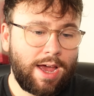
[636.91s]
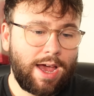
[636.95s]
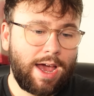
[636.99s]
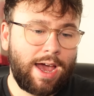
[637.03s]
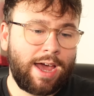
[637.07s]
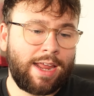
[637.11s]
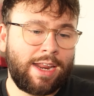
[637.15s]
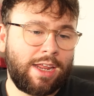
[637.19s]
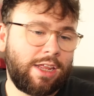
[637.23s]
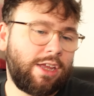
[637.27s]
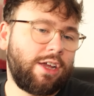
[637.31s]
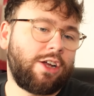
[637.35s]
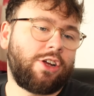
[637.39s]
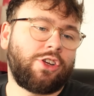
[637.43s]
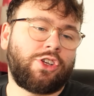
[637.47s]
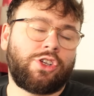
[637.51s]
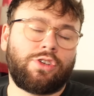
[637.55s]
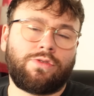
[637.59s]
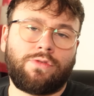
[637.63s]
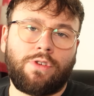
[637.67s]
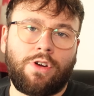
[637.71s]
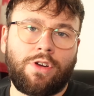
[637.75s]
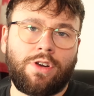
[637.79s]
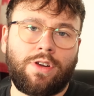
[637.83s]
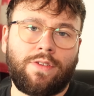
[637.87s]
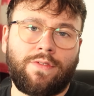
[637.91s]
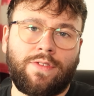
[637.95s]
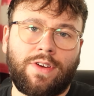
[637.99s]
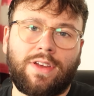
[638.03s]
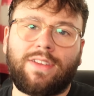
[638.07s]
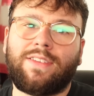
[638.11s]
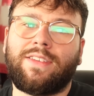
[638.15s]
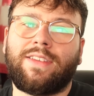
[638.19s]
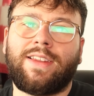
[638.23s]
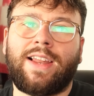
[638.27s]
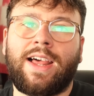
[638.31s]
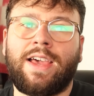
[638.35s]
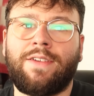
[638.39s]
And then you got Girona
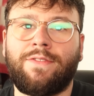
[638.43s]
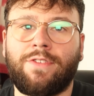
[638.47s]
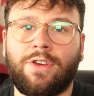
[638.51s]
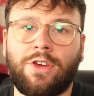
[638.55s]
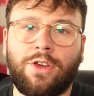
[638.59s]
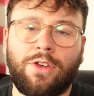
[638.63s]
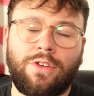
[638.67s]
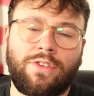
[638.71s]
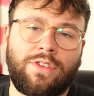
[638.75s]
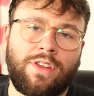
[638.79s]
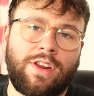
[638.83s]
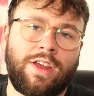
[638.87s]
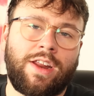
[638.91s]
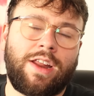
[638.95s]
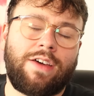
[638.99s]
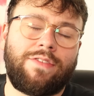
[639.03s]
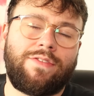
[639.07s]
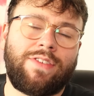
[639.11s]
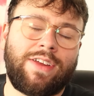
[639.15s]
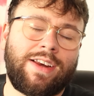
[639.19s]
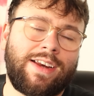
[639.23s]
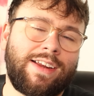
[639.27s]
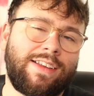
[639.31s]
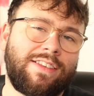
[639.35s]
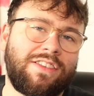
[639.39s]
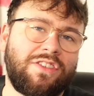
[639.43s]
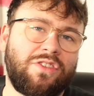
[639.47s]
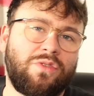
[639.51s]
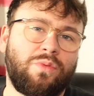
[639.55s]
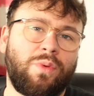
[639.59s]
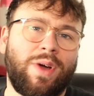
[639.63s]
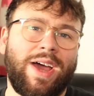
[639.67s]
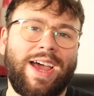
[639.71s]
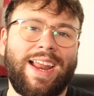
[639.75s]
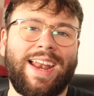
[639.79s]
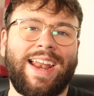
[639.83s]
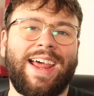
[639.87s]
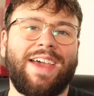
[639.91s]
versus Leverkusen, and I think this is
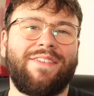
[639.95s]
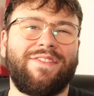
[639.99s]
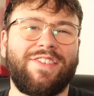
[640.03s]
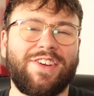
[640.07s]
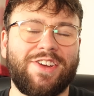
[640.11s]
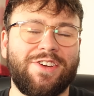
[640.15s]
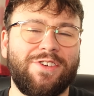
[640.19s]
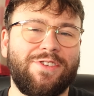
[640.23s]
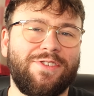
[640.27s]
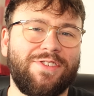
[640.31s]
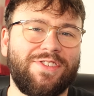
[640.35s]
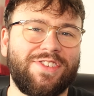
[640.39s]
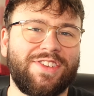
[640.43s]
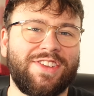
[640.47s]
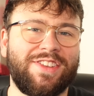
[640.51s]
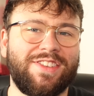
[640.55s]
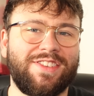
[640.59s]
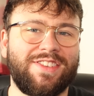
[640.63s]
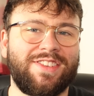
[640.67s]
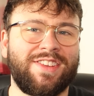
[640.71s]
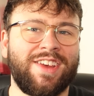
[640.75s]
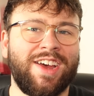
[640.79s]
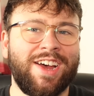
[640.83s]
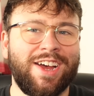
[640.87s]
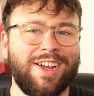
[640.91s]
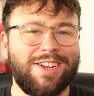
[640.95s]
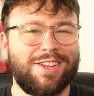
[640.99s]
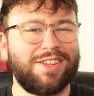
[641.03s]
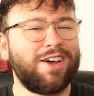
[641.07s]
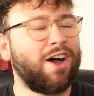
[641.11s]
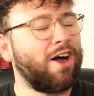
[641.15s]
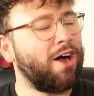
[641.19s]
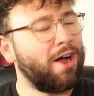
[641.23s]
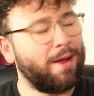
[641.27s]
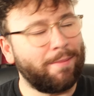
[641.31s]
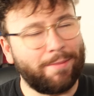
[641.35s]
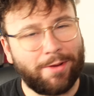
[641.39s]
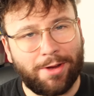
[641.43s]
where Leverkusen's
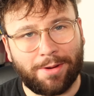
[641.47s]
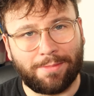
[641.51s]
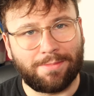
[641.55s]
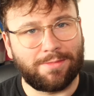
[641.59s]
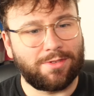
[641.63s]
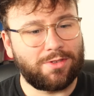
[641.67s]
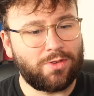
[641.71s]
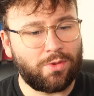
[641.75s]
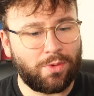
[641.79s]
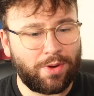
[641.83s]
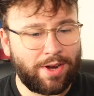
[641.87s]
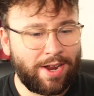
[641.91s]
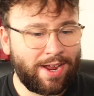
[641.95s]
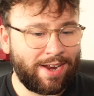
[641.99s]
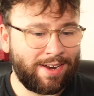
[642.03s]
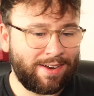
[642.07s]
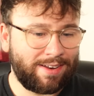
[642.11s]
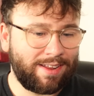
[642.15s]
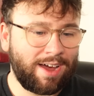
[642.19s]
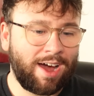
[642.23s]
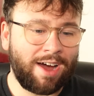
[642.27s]
time comes to an end.